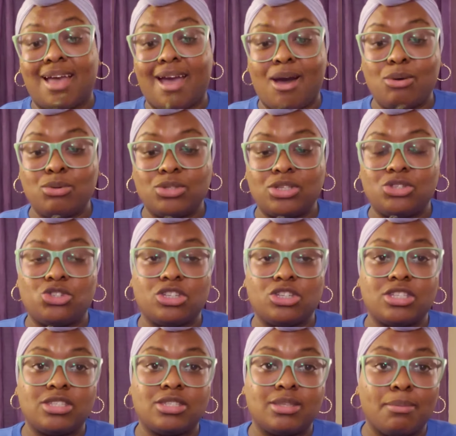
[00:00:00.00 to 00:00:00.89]
out,
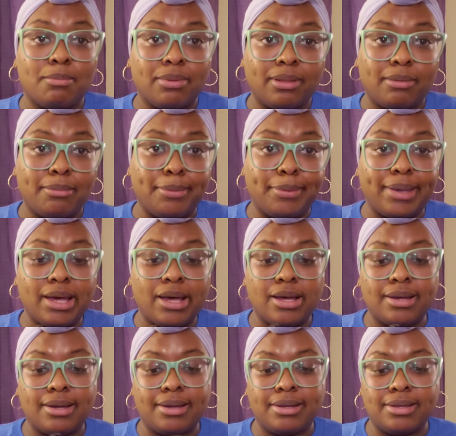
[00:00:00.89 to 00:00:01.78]
just simply
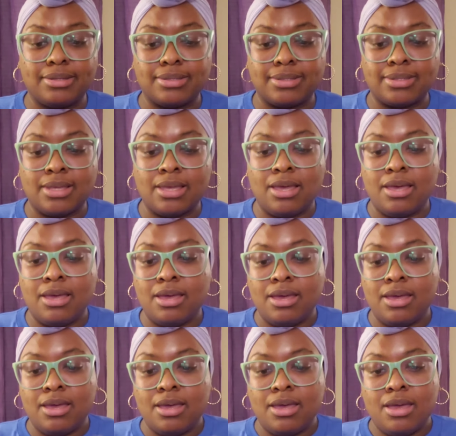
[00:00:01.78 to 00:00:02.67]
because
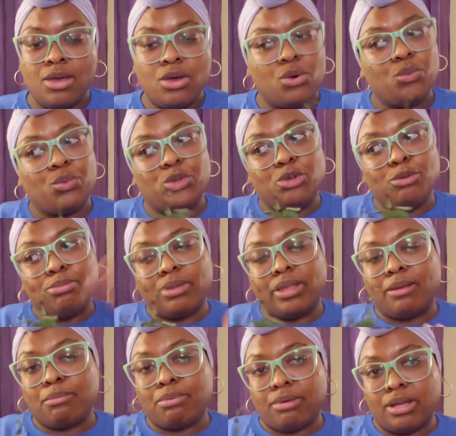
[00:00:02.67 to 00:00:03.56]
when you
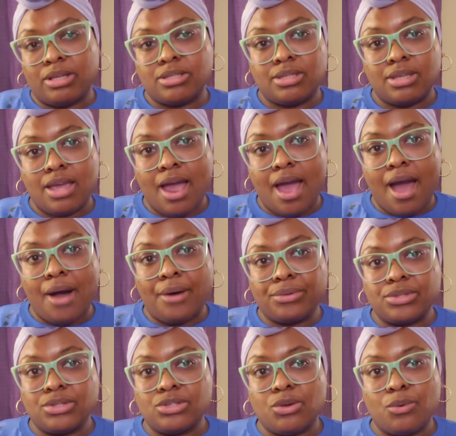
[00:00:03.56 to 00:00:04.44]
bring plants to your
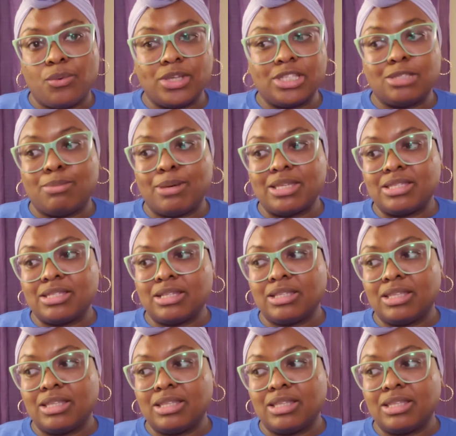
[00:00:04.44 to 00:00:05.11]
house, it's always best to